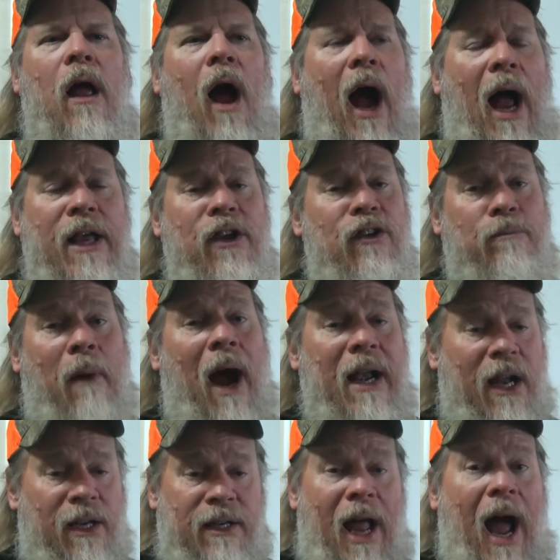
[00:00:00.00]
I use mine
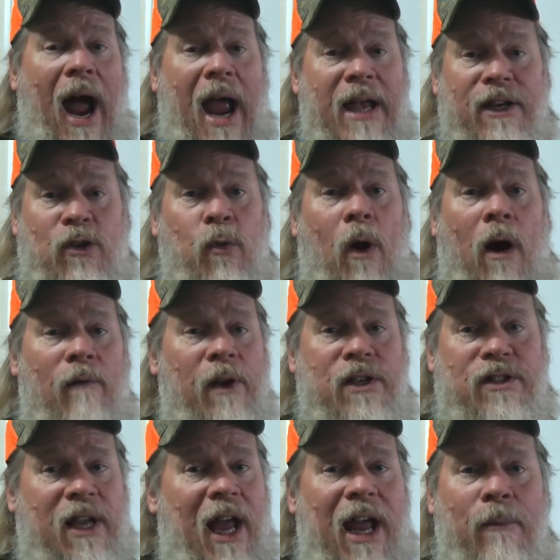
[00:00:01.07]
on 9 to 12 inch
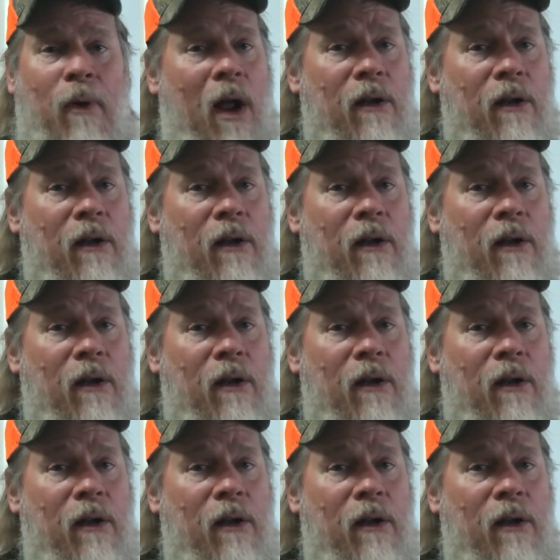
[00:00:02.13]
cable. I